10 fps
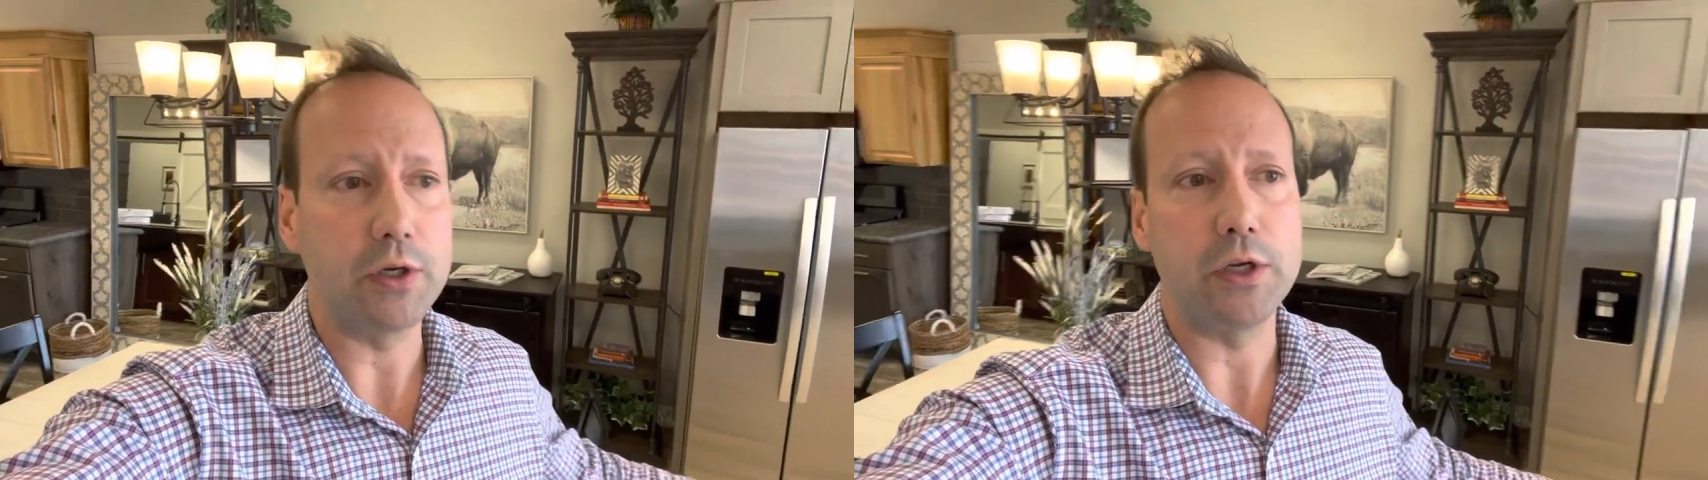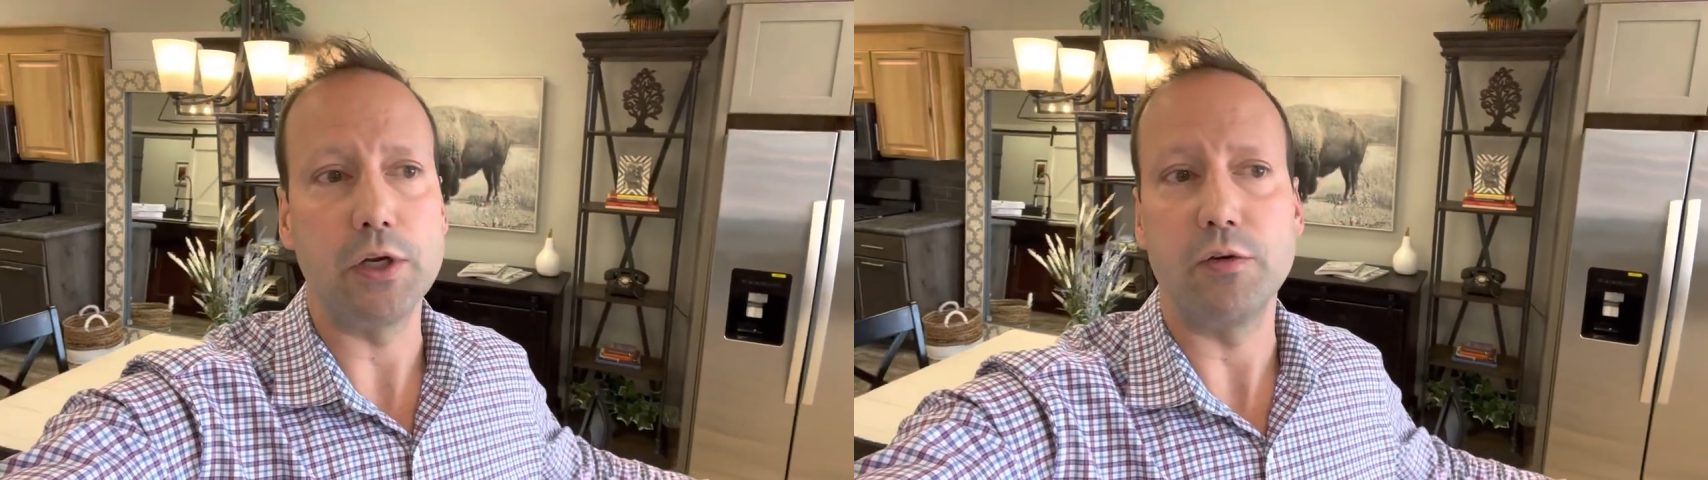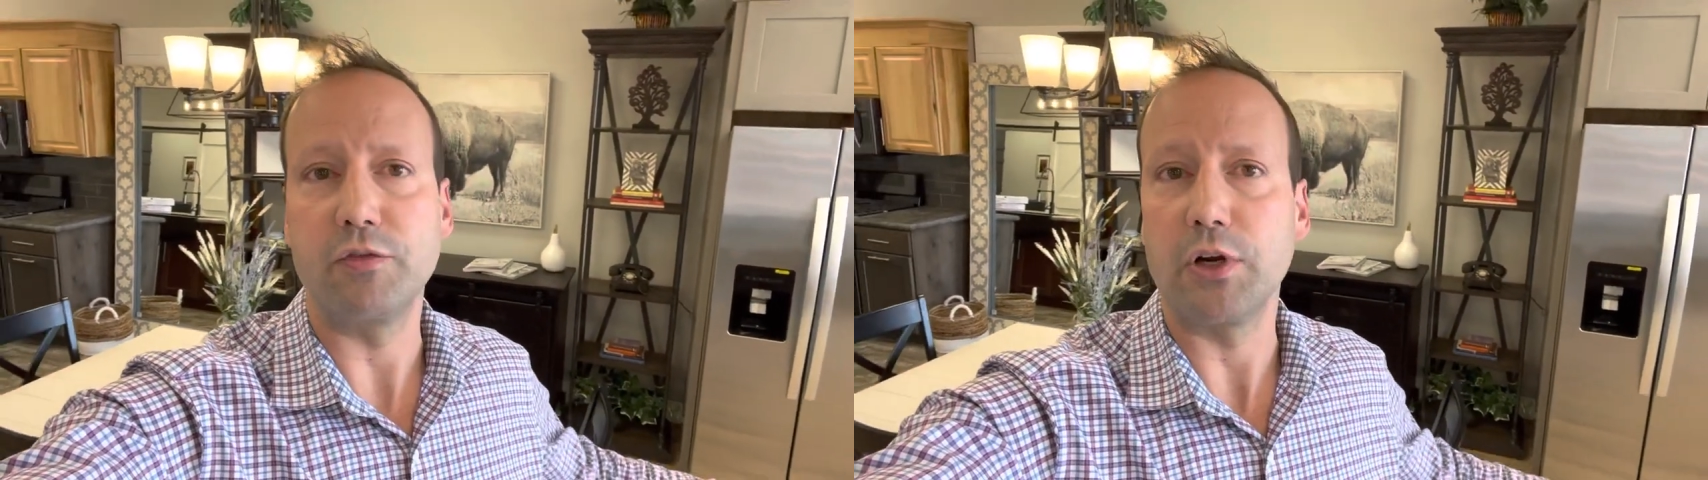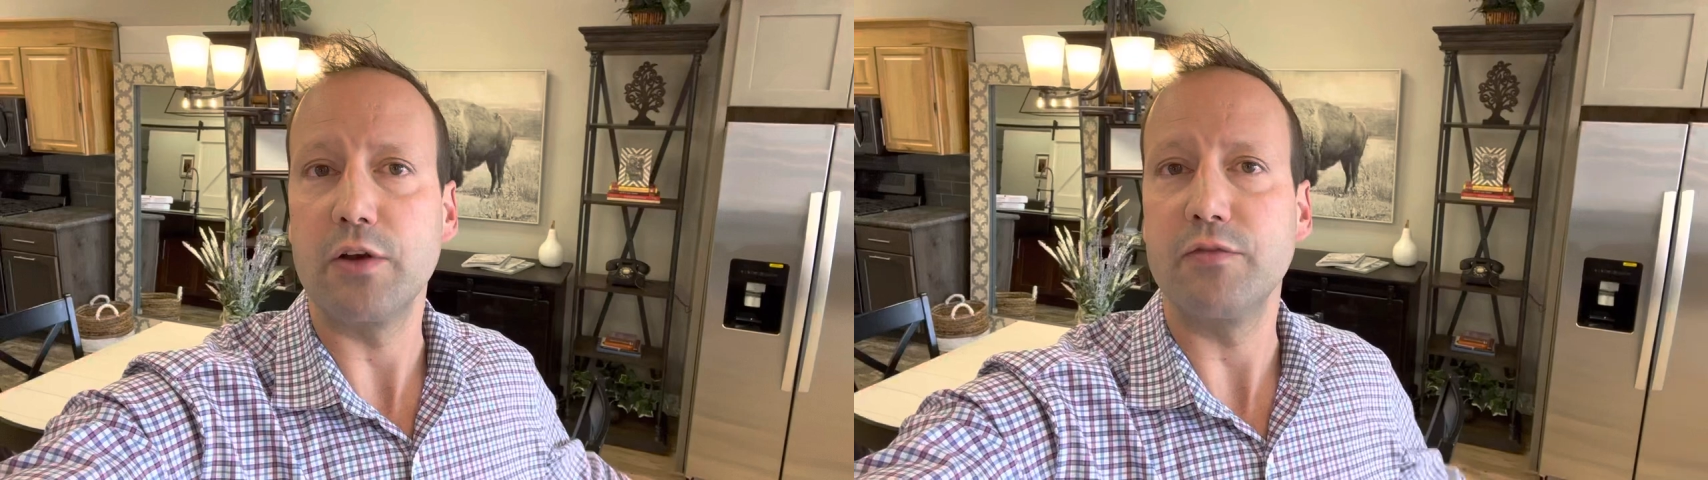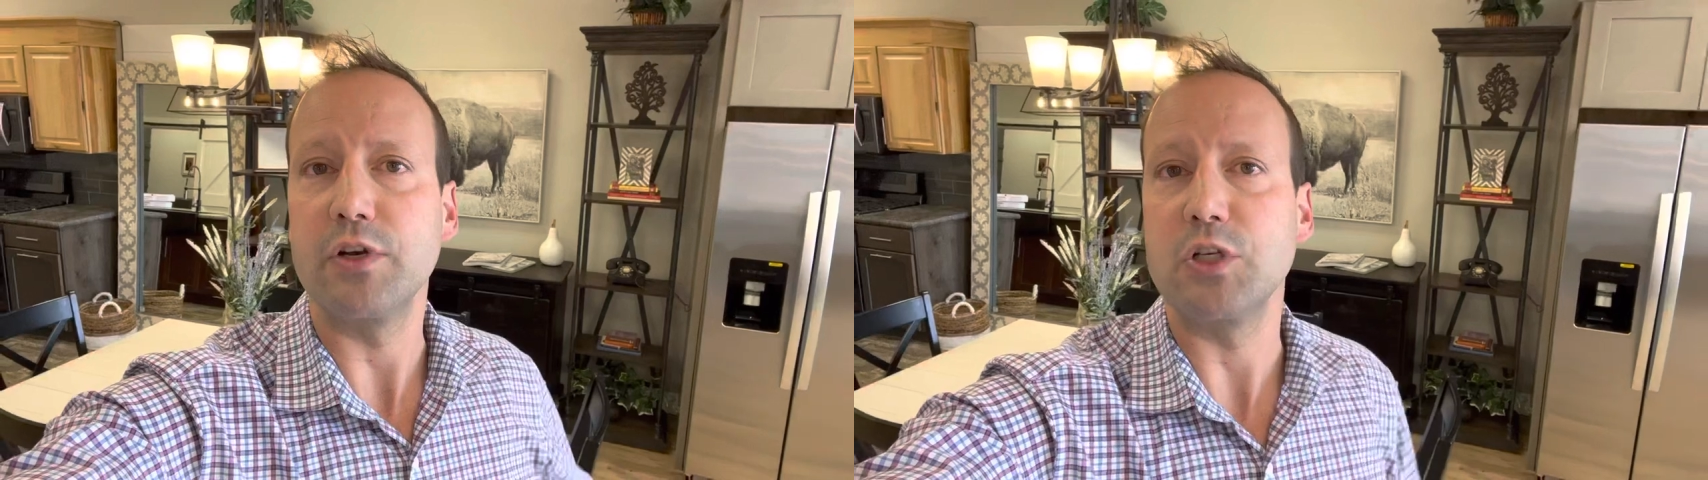you know, for an
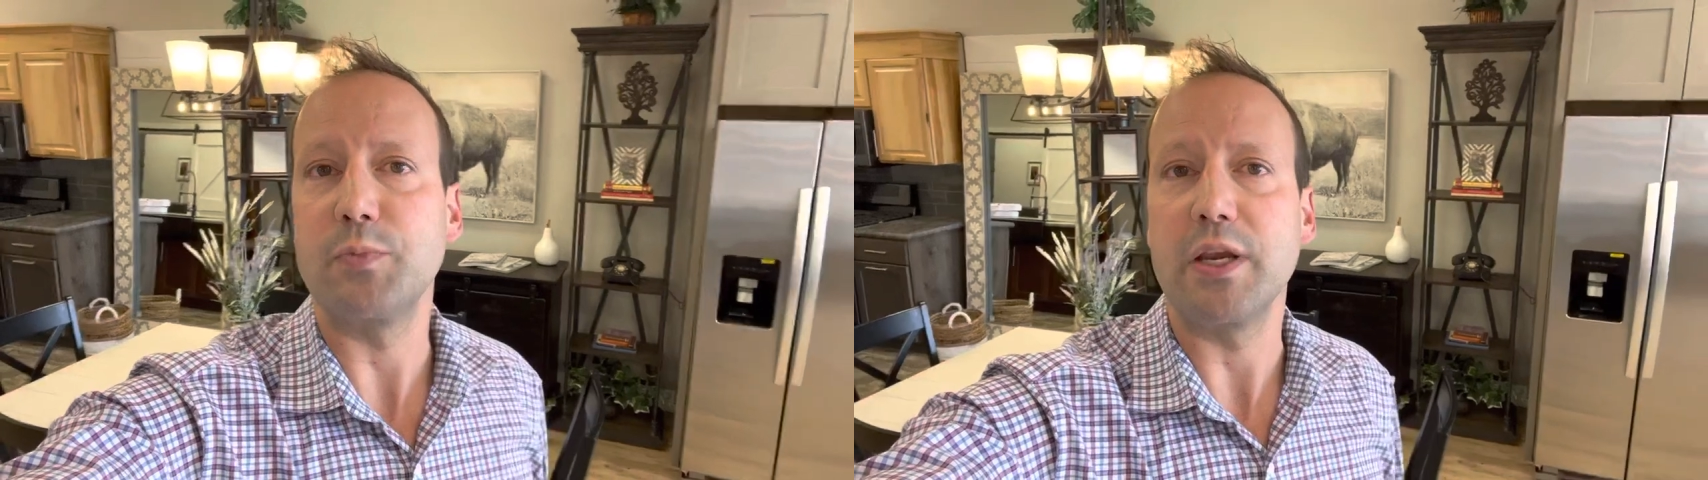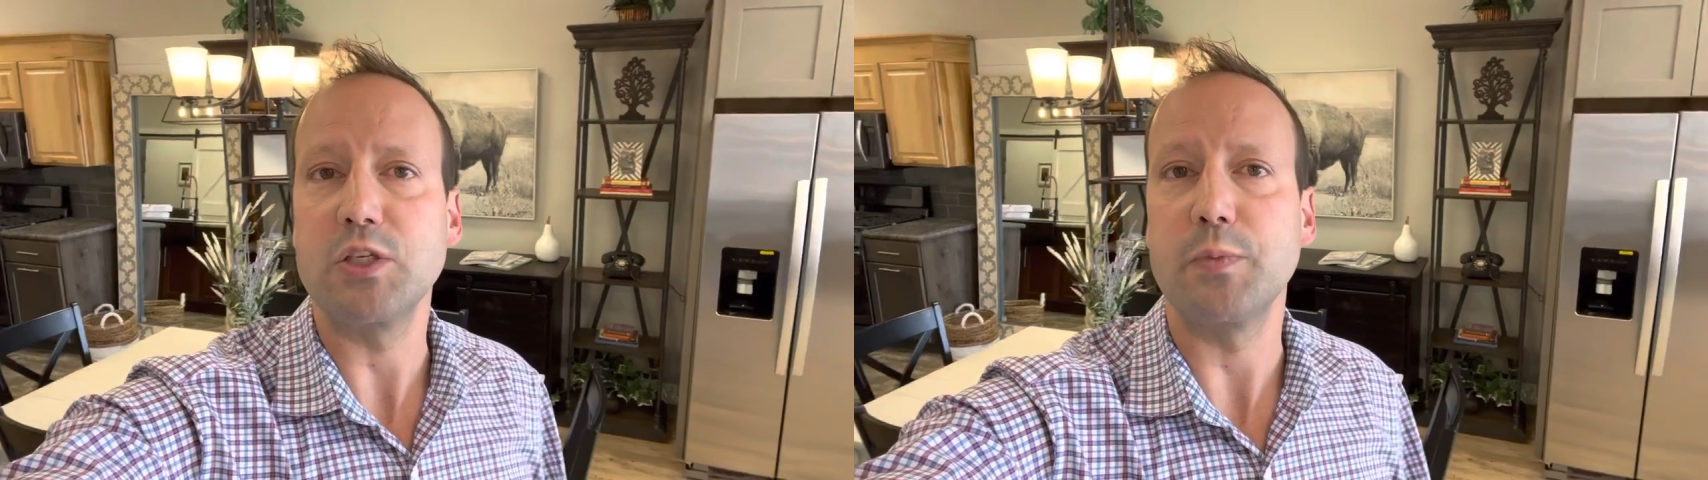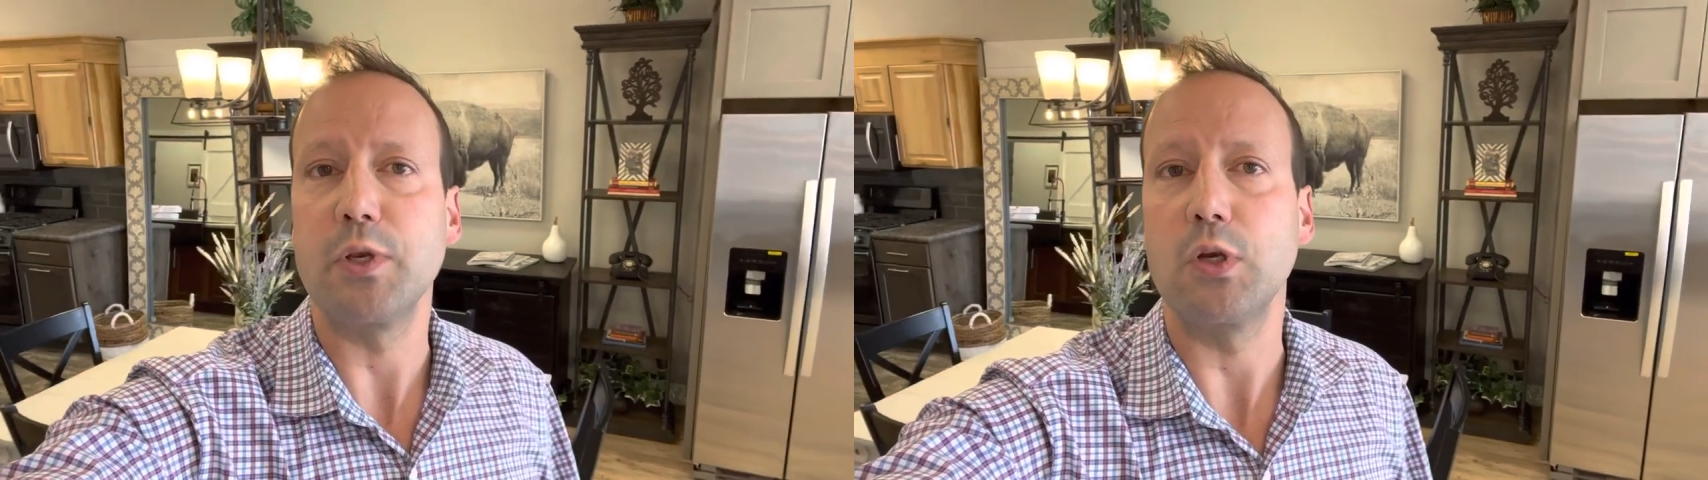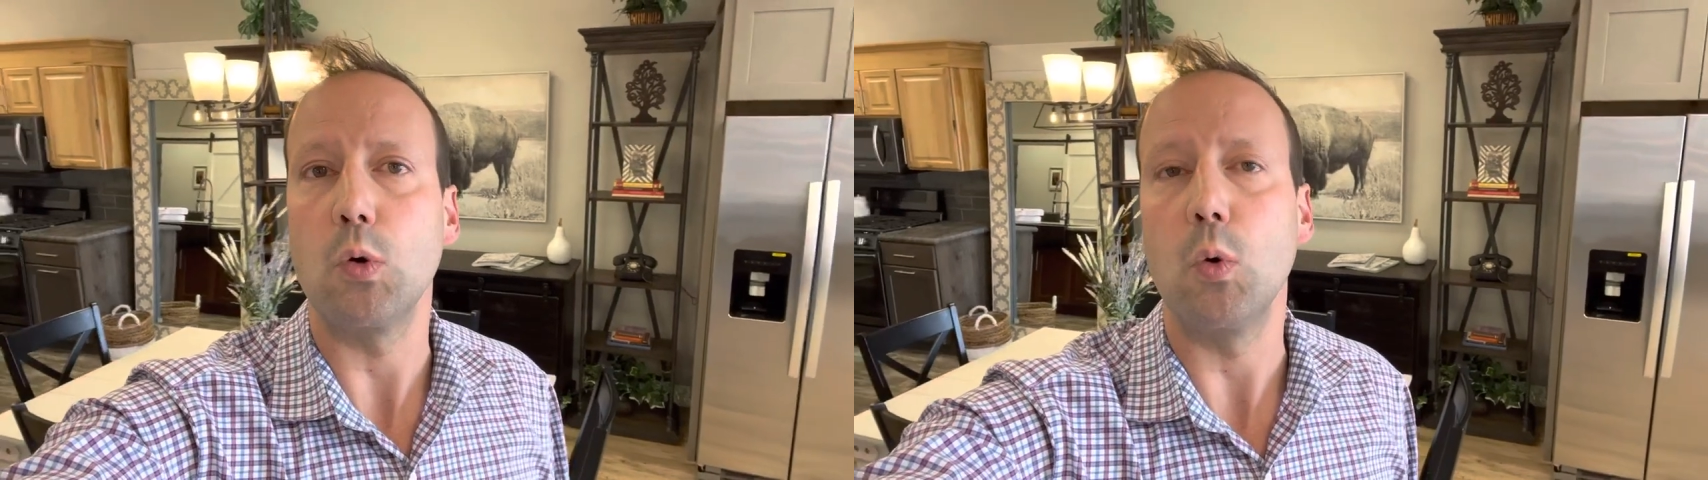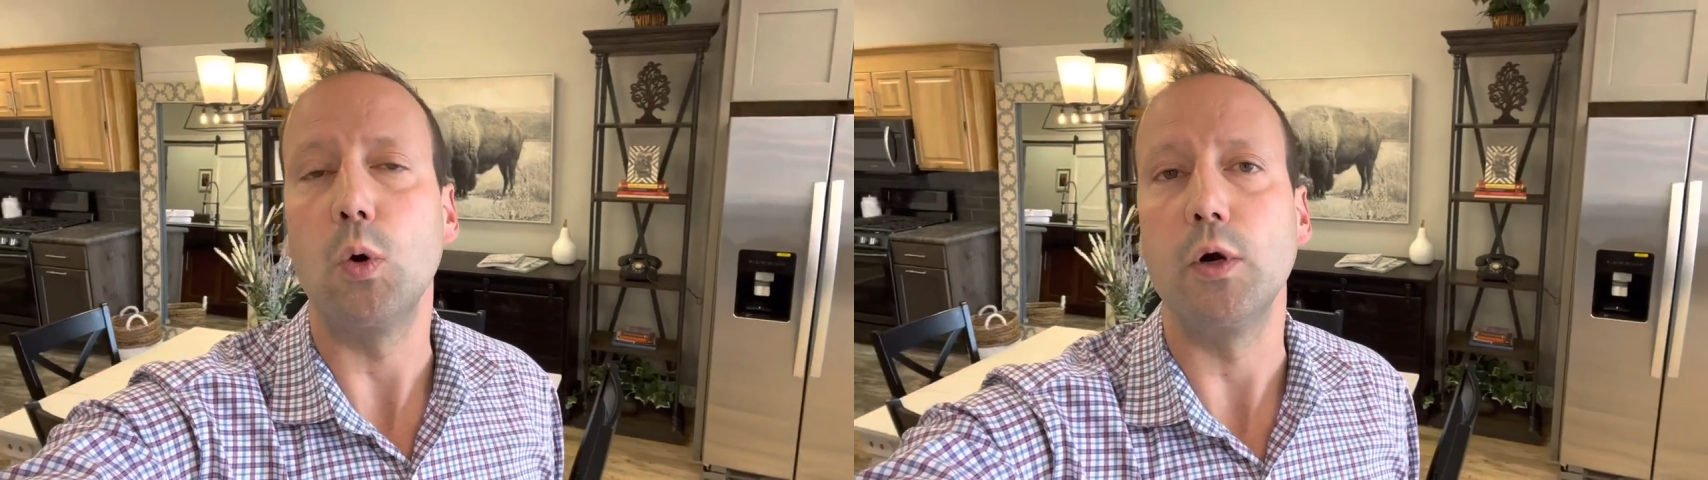unfinished basement,
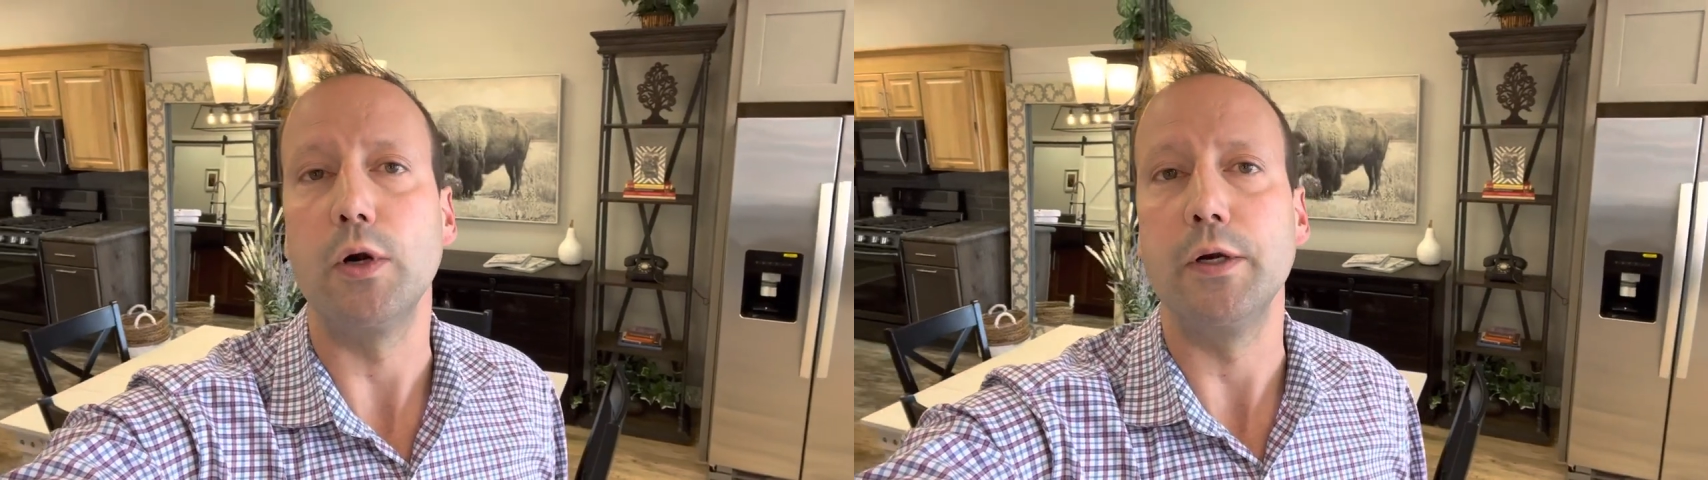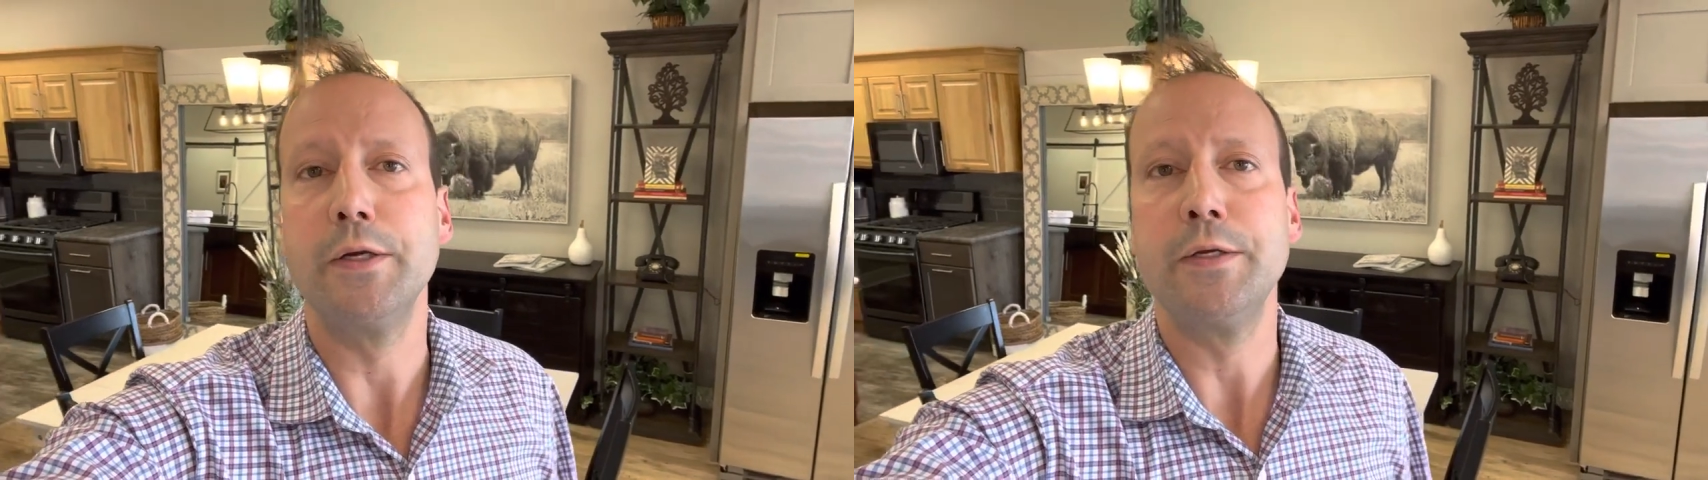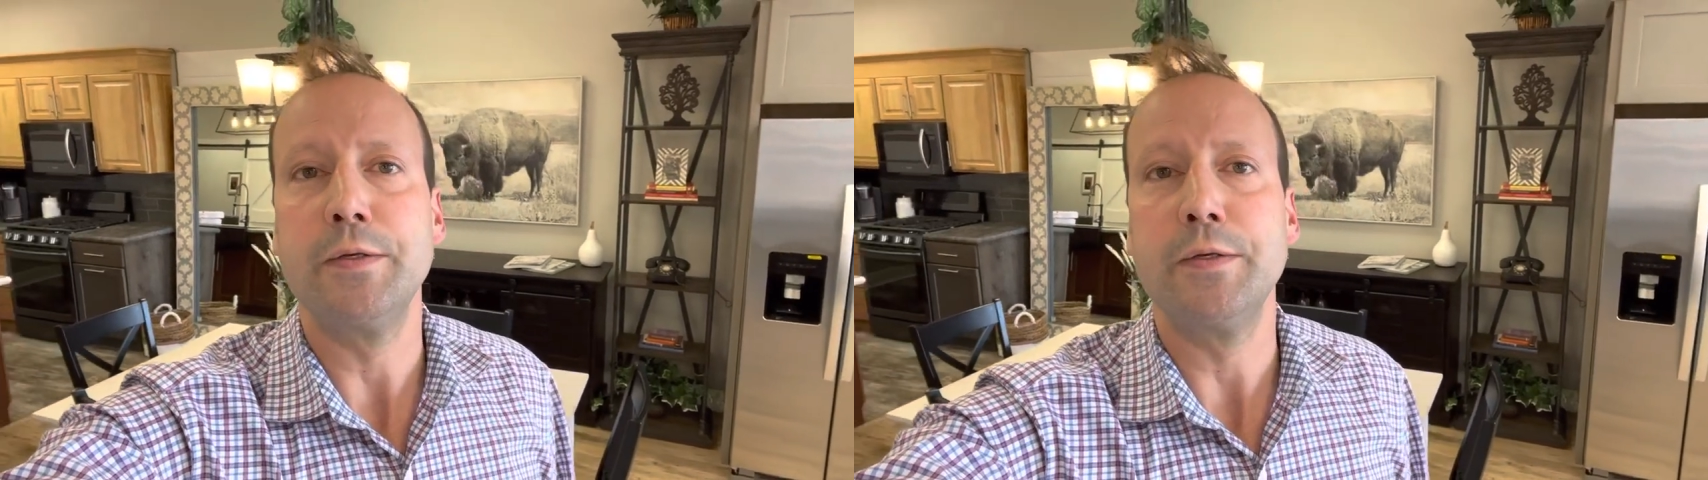or